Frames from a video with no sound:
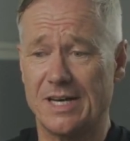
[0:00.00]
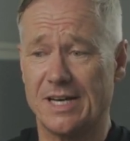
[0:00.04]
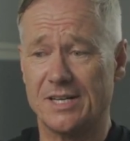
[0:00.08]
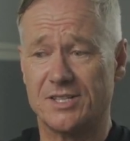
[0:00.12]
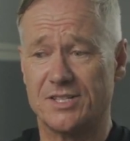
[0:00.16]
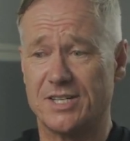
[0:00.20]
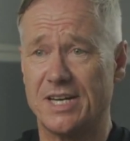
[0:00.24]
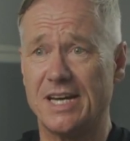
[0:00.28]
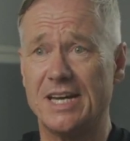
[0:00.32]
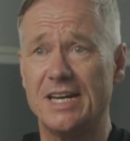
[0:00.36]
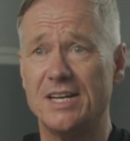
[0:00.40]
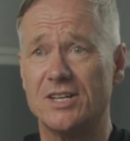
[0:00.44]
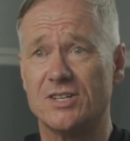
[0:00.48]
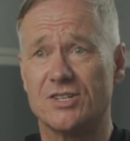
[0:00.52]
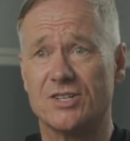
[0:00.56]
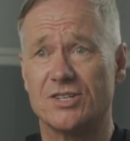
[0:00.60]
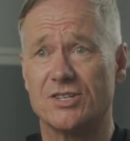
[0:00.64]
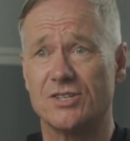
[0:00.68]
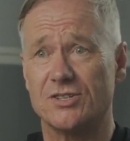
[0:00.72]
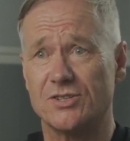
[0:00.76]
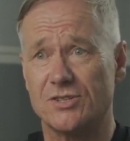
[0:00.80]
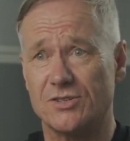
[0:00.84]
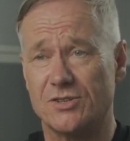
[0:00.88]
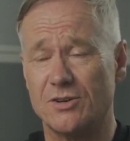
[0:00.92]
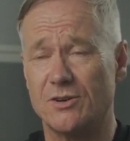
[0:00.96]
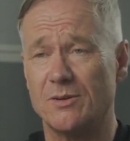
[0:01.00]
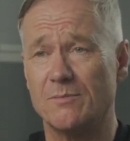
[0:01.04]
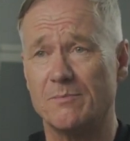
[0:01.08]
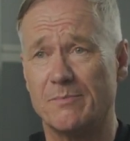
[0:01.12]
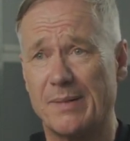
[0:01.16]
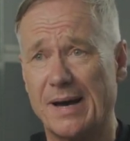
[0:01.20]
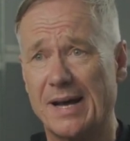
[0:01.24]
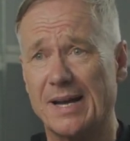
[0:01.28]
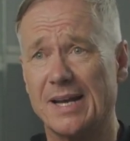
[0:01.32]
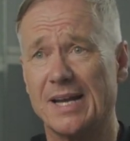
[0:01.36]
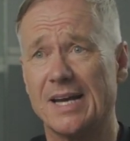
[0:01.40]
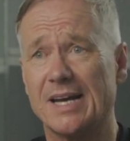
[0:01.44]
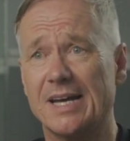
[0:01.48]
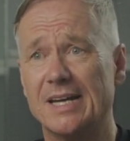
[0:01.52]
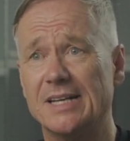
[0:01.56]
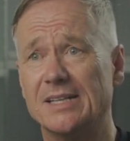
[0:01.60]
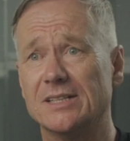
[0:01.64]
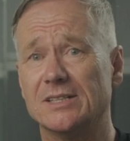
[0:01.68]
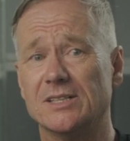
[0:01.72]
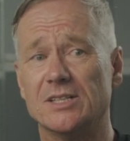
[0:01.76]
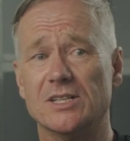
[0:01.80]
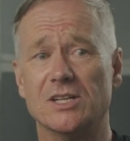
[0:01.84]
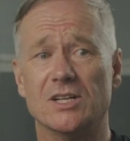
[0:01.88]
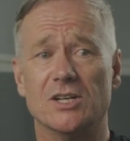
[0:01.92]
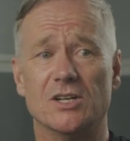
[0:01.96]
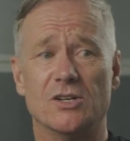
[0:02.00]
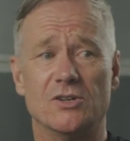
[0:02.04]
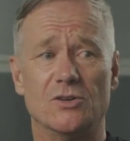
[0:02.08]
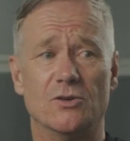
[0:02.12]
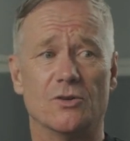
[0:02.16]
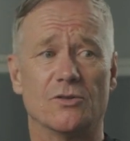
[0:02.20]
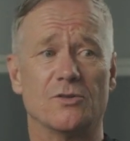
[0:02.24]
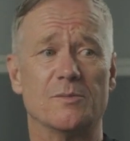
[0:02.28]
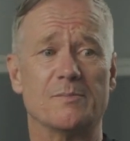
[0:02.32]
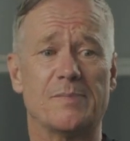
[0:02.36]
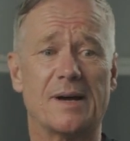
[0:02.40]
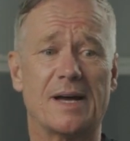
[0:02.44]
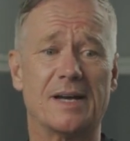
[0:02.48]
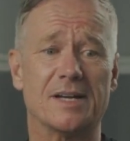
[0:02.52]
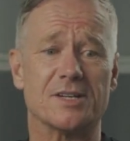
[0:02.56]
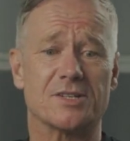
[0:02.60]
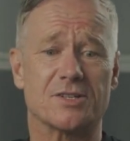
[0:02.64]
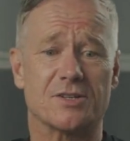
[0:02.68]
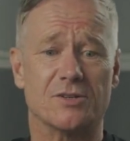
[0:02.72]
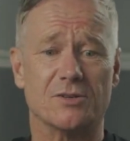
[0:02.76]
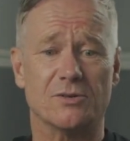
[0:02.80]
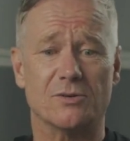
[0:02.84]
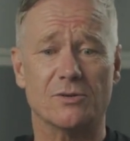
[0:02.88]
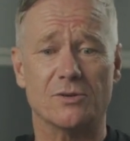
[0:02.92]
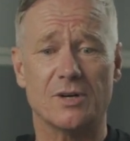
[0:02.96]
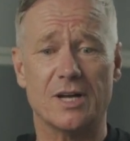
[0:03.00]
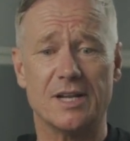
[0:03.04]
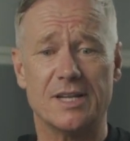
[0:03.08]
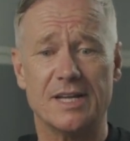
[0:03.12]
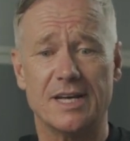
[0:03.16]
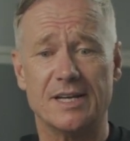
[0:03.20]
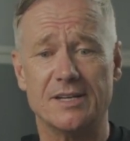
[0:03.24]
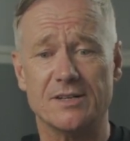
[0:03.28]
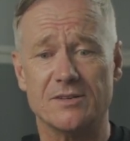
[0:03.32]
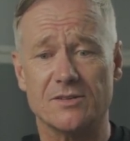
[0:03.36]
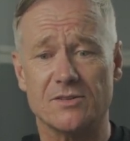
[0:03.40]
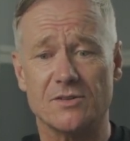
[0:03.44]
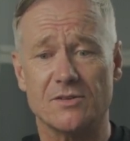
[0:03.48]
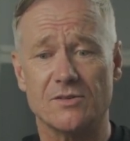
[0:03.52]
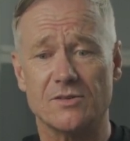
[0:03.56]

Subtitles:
teach, doing ballet, Northern Ballet School, and then